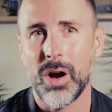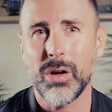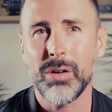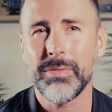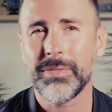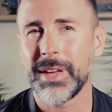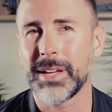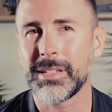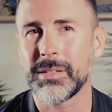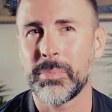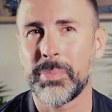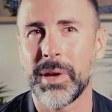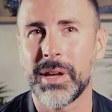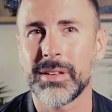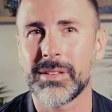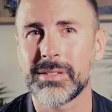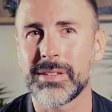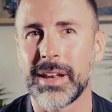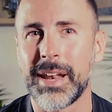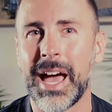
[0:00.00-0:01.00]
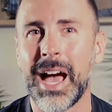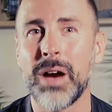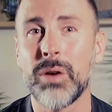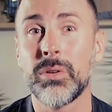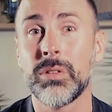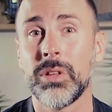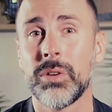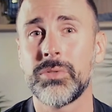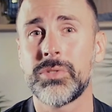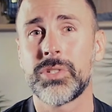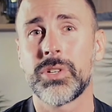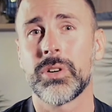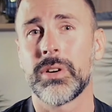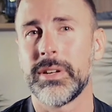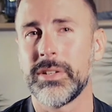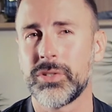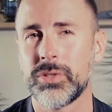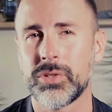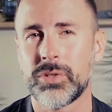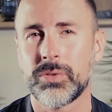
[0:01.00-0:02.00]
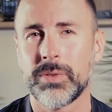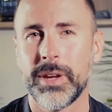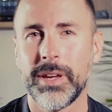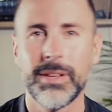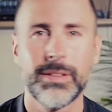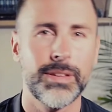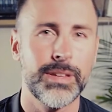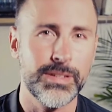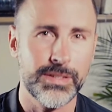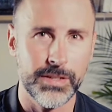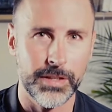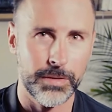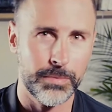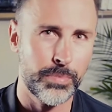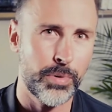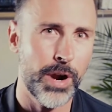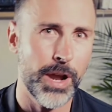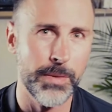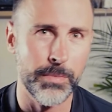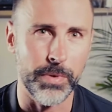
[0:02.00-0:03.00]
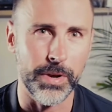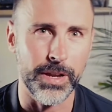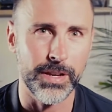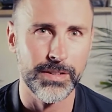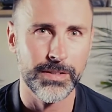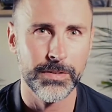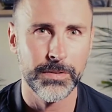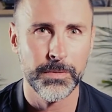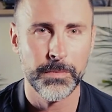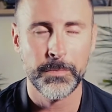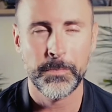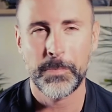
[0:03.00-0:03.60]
All of that depends on how close your interest rate is to the prime rate.